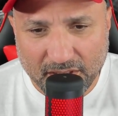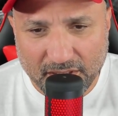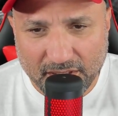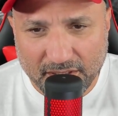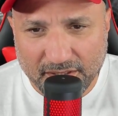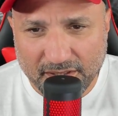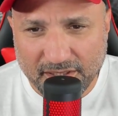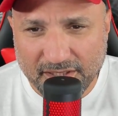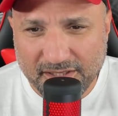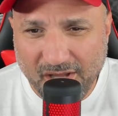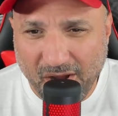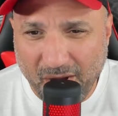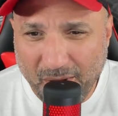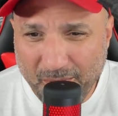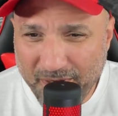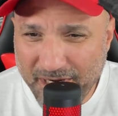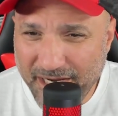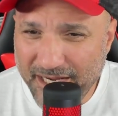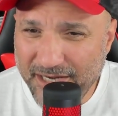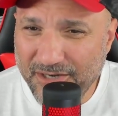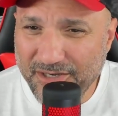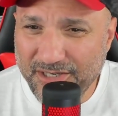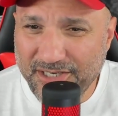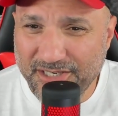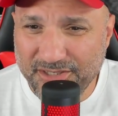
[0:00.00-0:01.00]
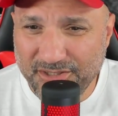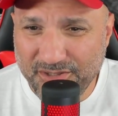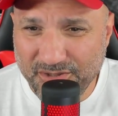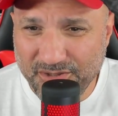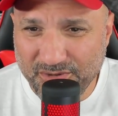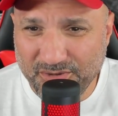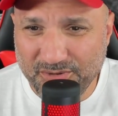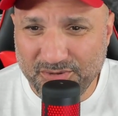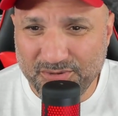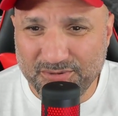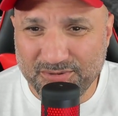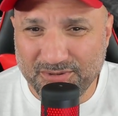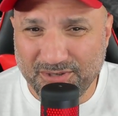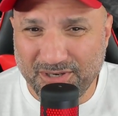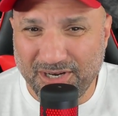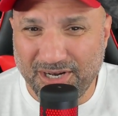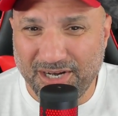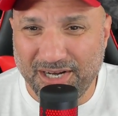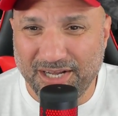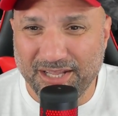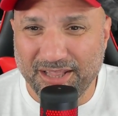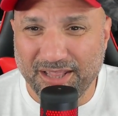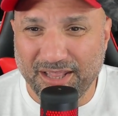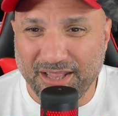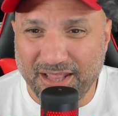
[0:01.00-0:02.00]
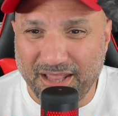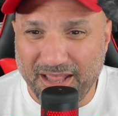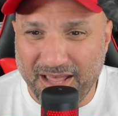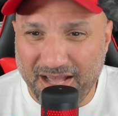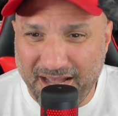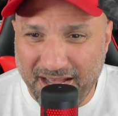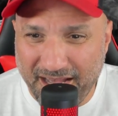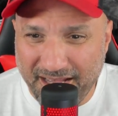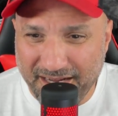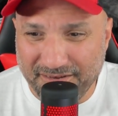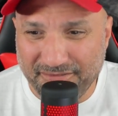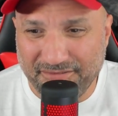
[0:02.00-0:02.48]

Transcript: The Dominator can do a lot of